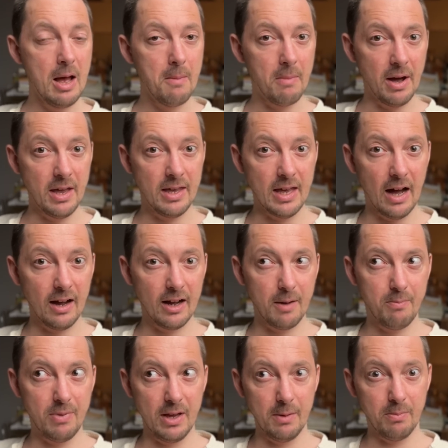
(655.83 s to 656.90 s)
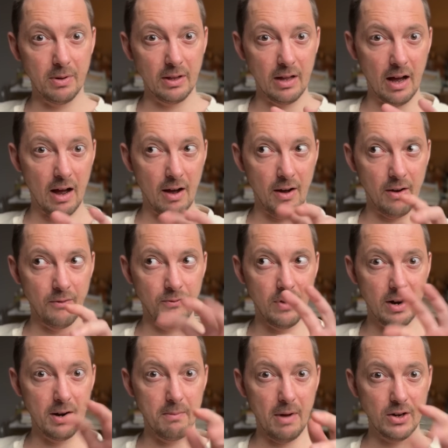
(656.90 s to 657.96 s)
but younger people are
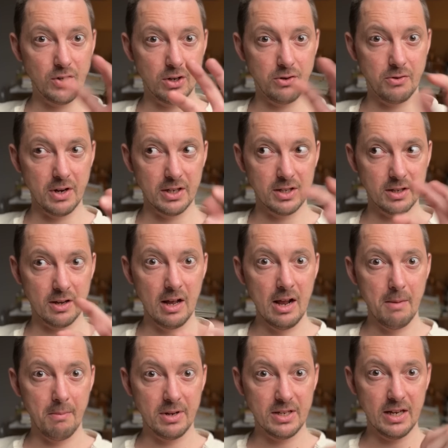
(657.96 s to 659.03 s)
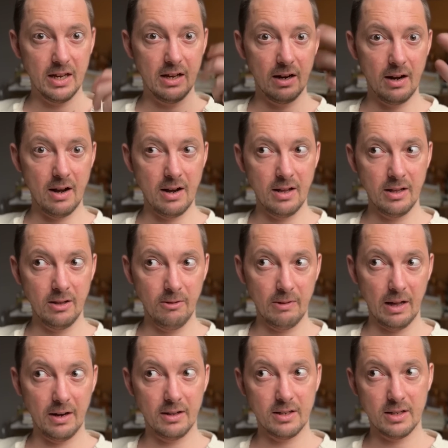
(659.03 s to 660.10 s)
very much at risk, particularly in the
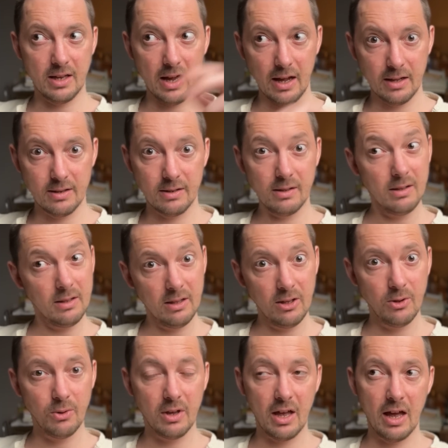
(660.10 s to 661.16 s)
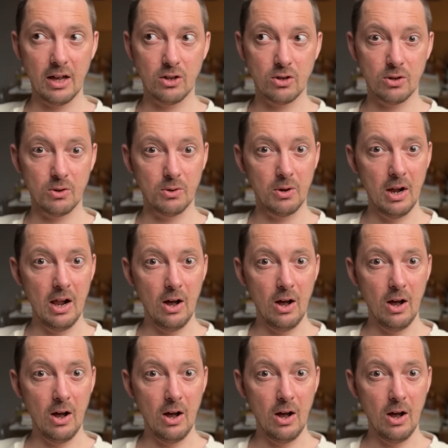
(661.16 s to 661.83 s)
United States and in the UK too,